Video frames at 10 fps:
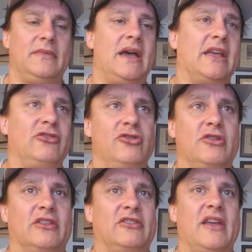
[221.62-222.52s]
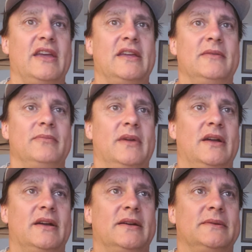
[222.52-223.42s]
I guess you could say
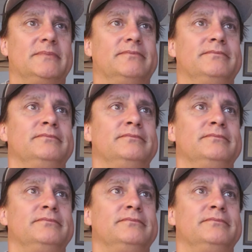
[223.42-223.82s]
um,